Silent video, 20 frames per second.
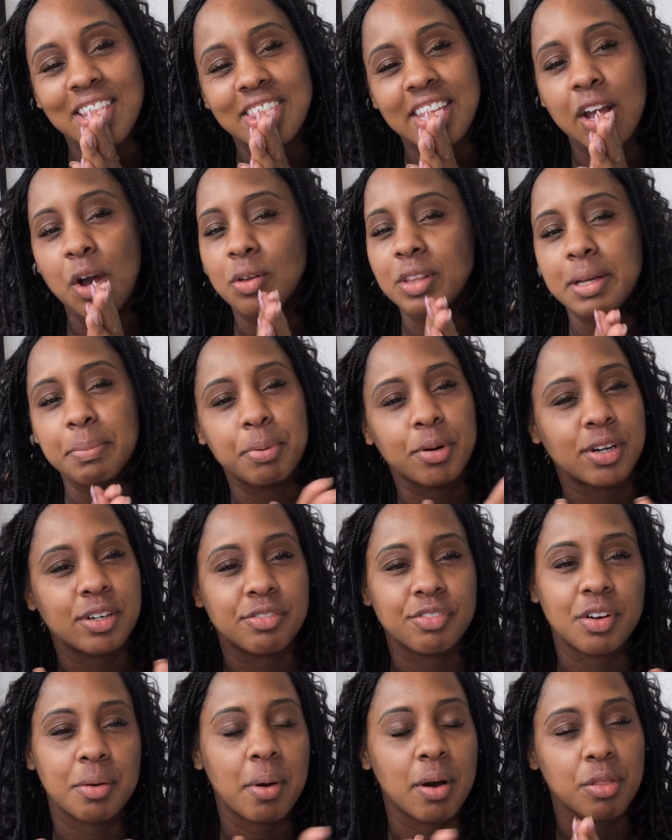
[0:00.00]
They only
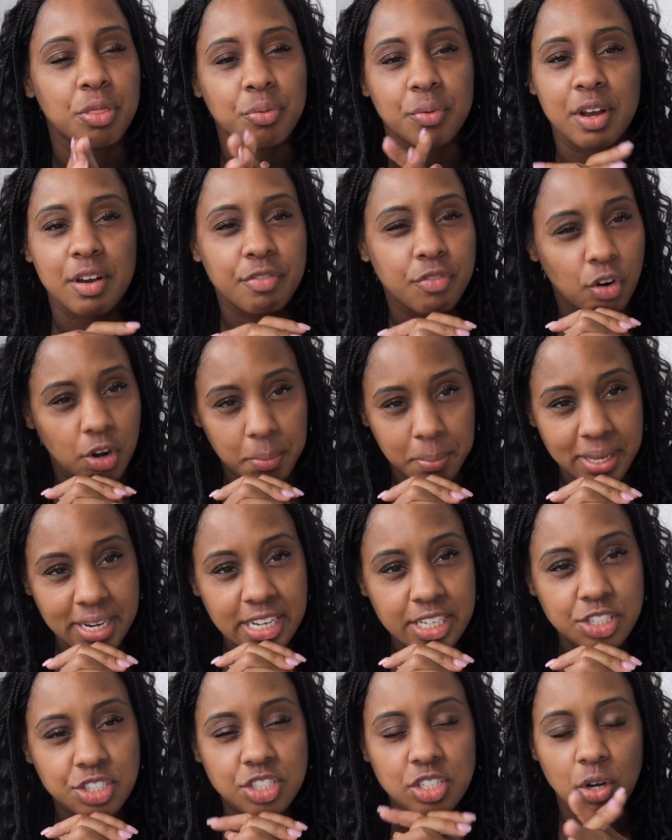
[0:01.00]
burned for about 3 or 4
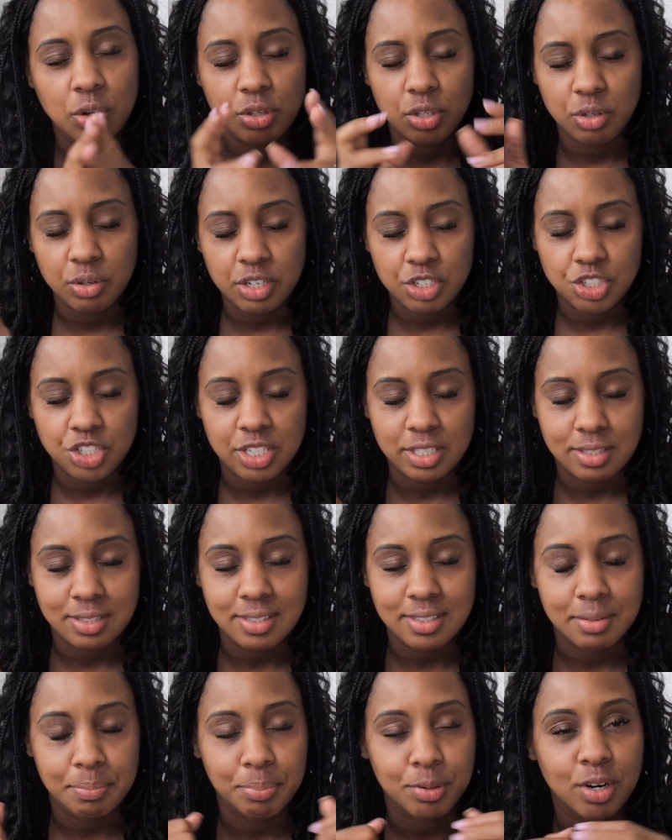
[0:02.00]
minutes, so you can
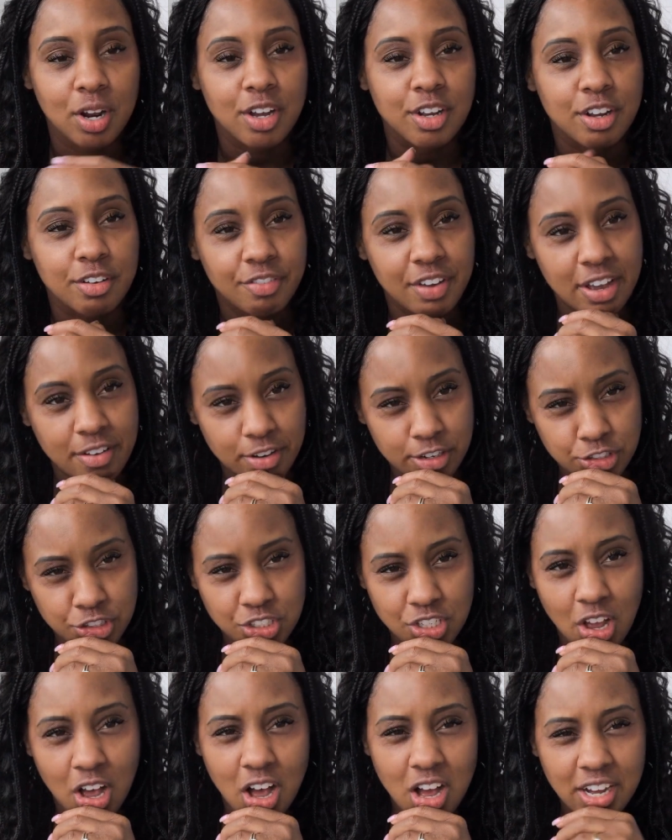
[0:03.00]
just put on your favorite
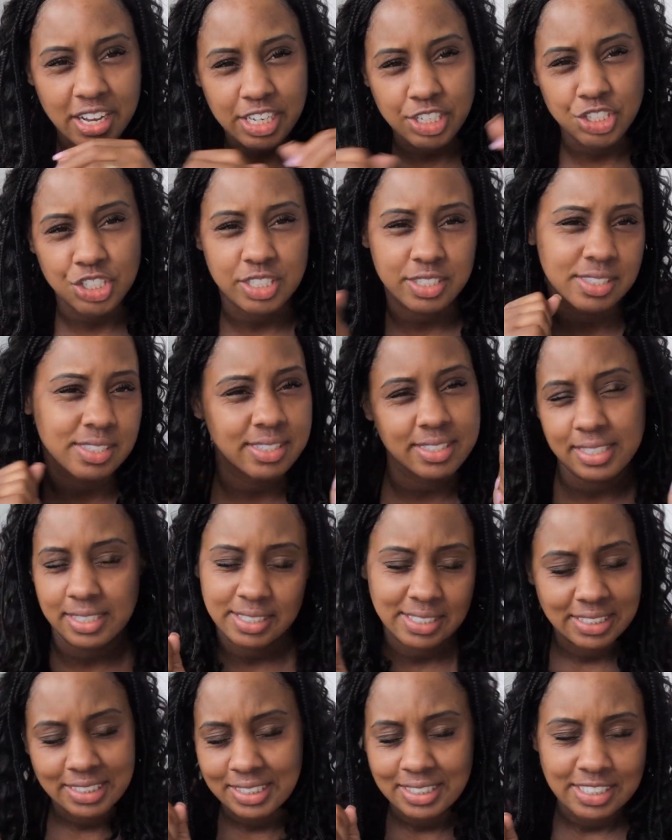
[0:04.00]
song and just
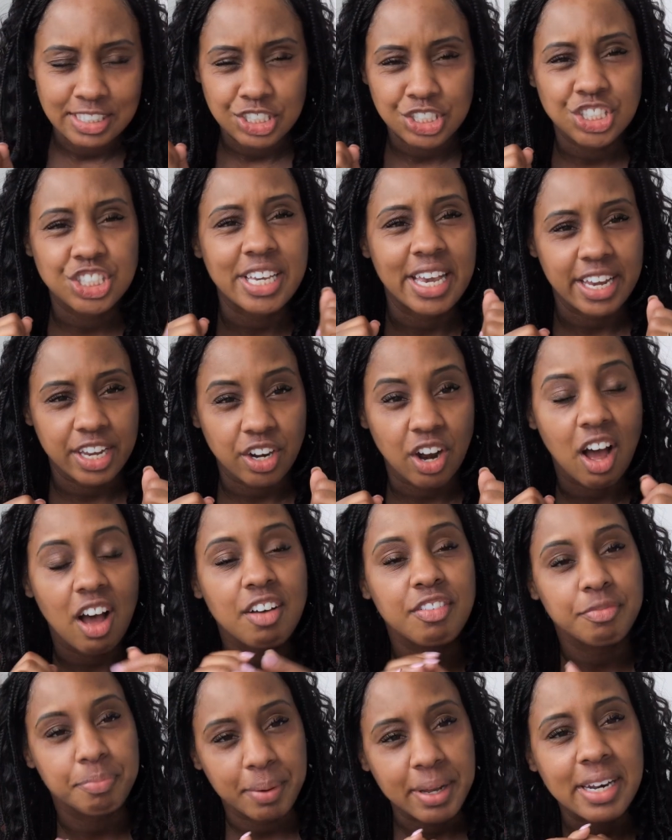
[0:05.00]
shake it
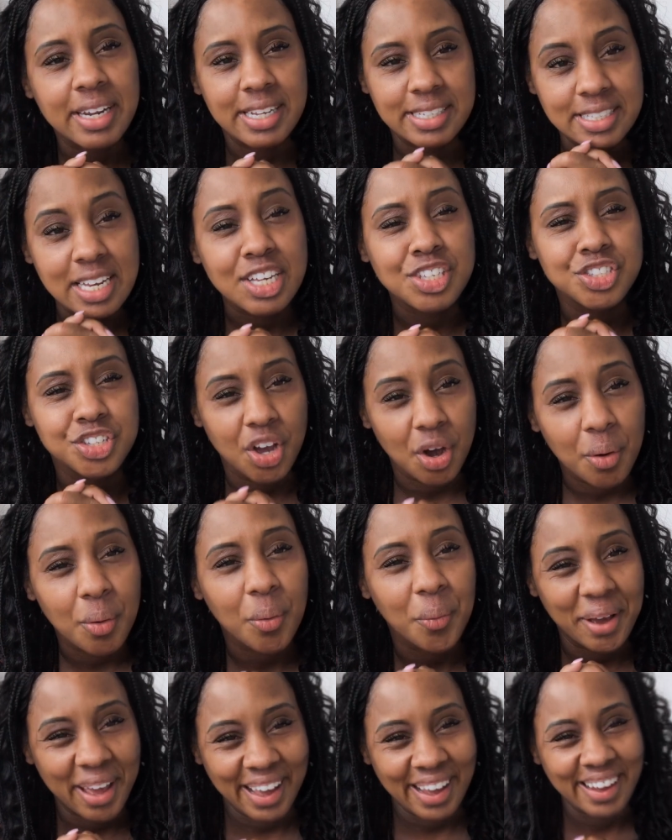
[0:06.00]
off, but it does go
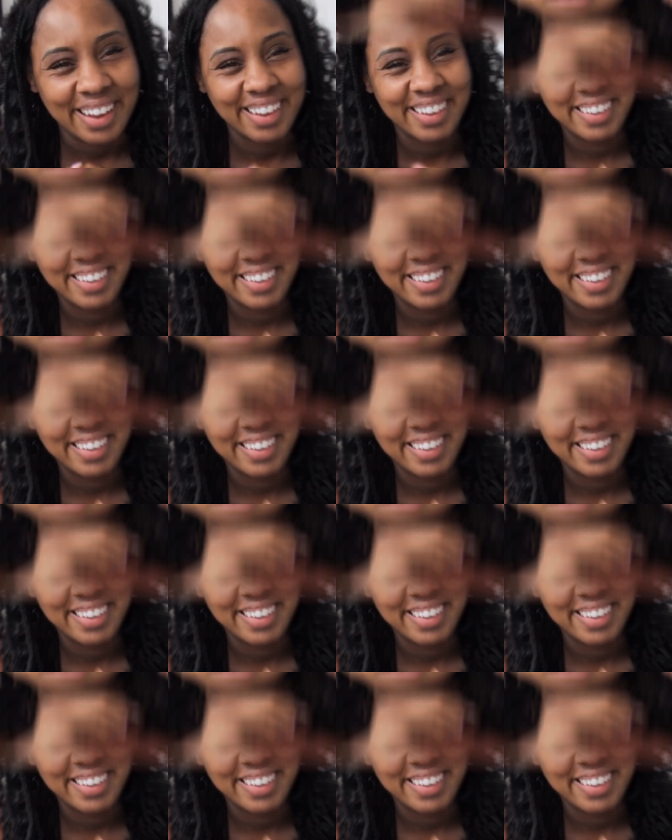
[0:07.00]
away.